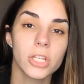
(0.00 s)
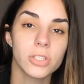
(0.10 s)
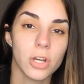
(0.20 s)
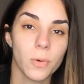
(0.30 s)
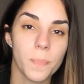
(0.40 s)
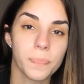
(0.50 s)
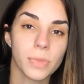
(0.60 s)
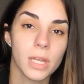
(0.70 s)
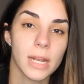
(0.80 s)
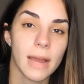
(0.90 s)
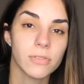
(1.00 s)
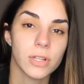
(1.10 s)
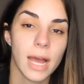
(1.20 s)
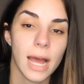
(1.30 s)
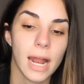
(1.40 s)
So, and then after
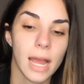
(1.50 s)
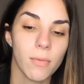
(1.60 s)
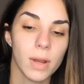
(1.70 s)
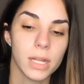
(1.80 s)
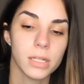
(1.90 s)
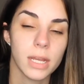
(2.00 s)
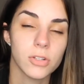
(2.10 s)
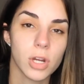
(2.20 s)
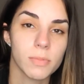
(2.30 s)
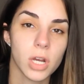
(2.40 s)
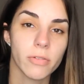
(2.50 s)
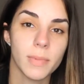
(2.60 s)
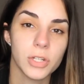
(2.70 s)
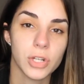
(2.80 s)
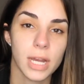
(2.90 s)
that, I went and dropped off
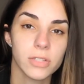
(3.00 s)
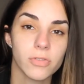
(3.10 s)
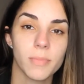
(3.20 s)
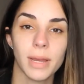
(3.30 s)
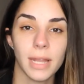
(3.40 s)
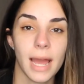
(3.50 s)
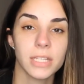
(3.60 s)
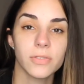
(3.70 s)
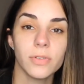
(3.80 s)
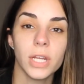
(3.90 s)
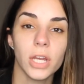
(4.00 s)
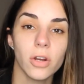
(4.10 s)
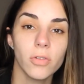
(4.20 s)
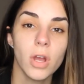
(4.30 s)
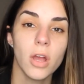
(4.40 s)
my dress from my last
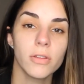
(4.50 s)
video,